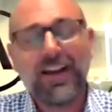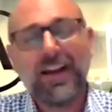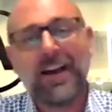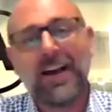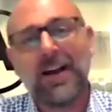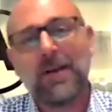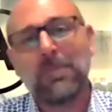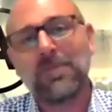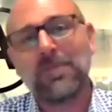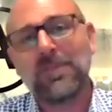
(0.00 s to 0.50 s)

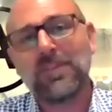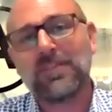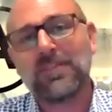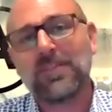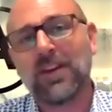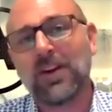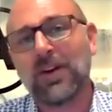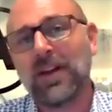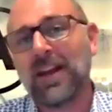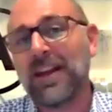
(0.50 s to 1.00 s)
Um,
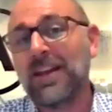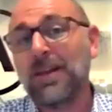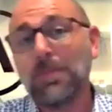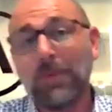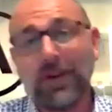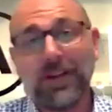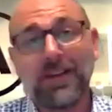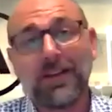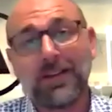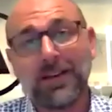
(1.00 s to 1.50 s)
so
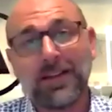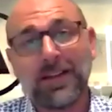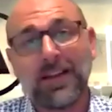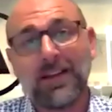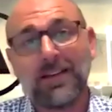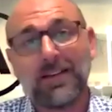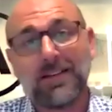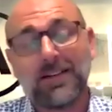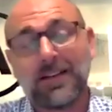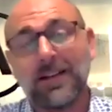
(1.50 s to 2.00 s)
anybody can
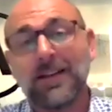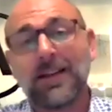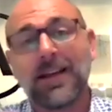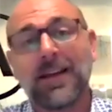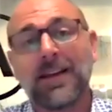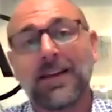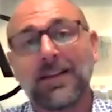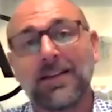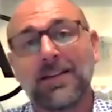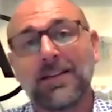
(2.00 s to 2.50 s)
get can
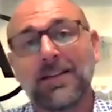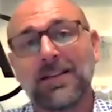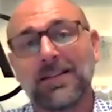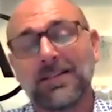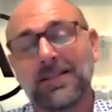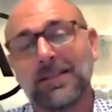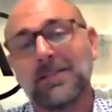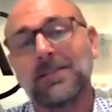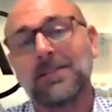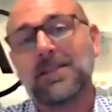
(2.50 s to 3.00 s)
get into
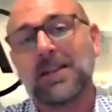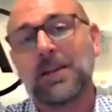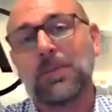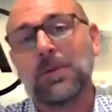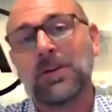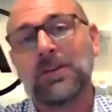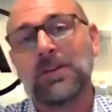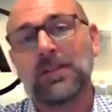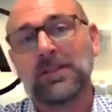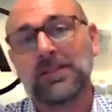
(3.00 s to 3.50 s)
this and see
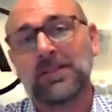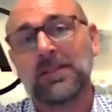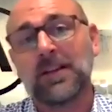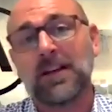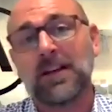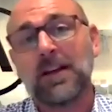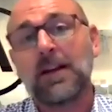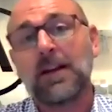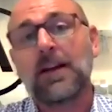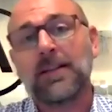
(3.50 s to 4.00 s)
whether
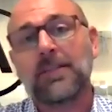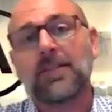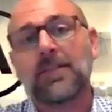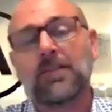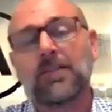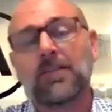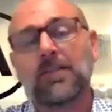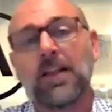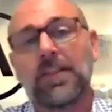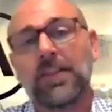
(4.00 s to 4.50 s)
it's it's
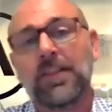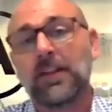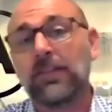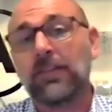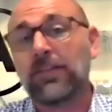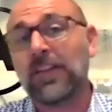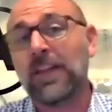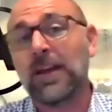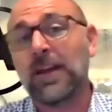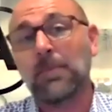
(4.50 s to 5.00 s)
the right thing
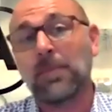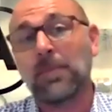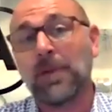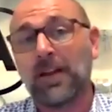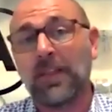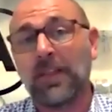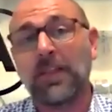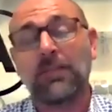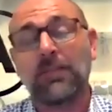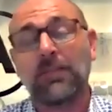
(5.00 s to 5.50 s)
for them
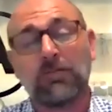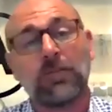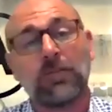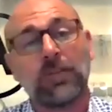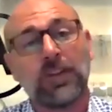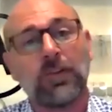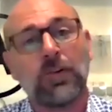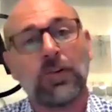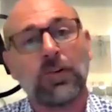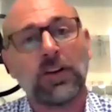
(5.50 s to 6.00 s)
and for
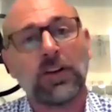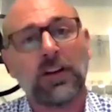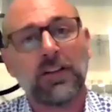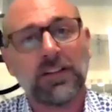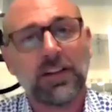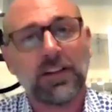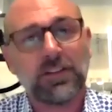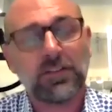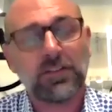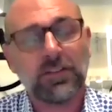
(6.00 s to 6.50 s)
their
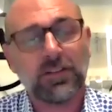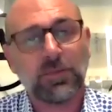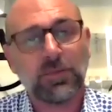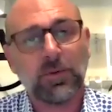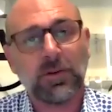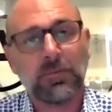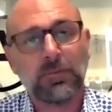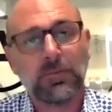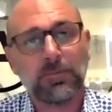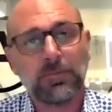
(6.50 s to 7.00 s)
organization as
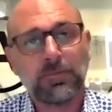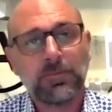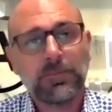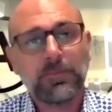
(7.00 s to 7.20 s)
well.